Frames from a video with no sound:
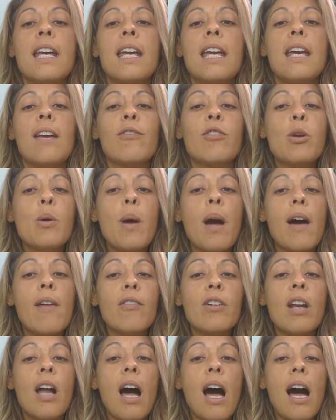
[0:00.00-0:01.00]
If you have
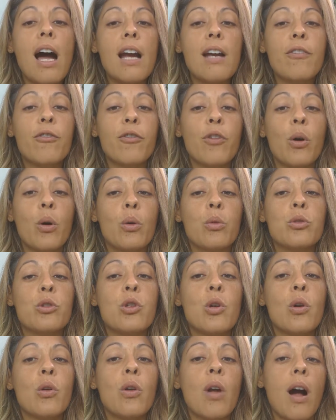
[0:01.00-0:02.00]
an iPhone,
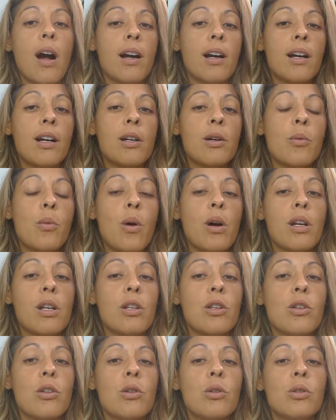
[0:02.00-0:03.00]
you're not going to want to
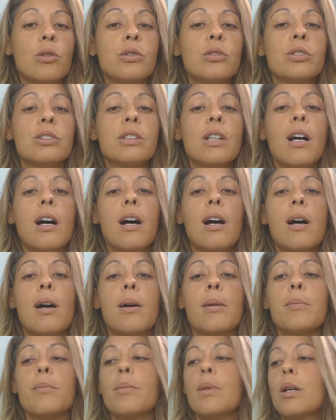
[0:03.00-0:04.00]
use
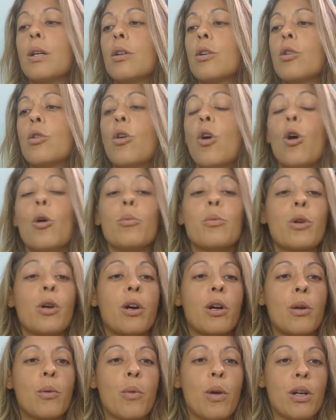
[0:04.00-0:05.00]
Chrome. You're
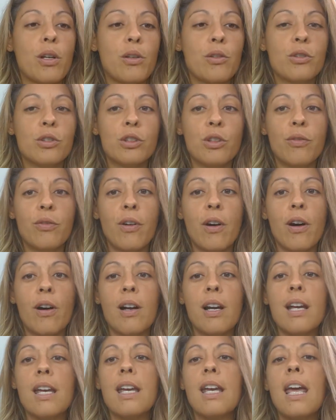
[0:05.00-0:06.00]
going to want to use
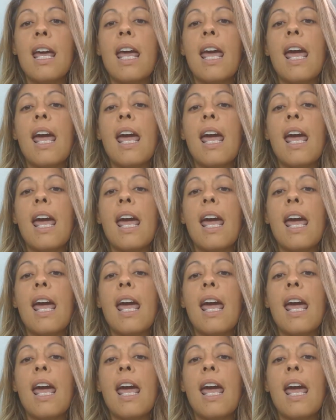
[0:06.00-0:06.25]
Safari,